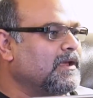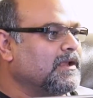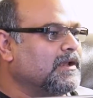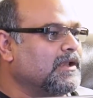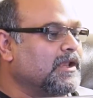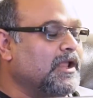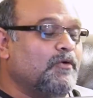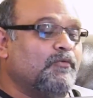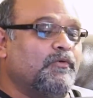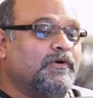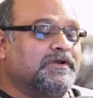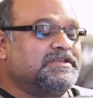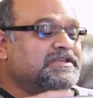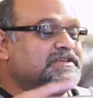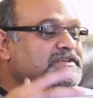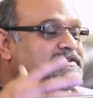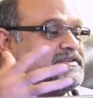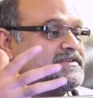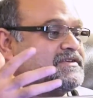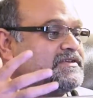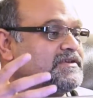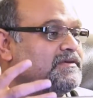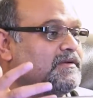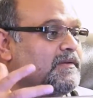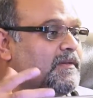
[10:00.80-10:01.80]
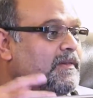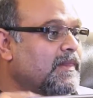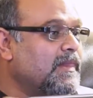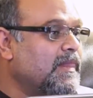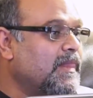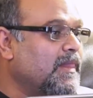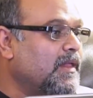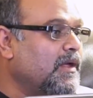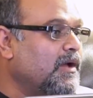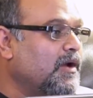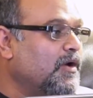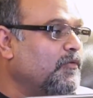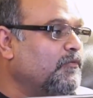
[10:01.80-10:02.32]
Now,
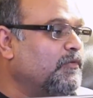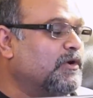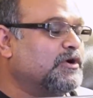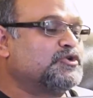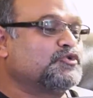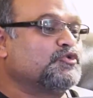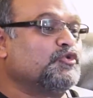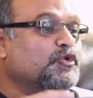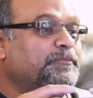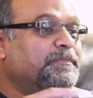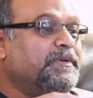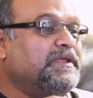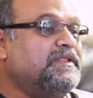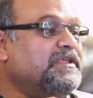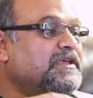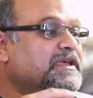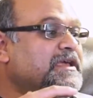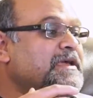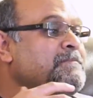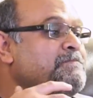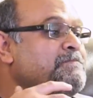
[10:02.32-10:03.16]
what could be the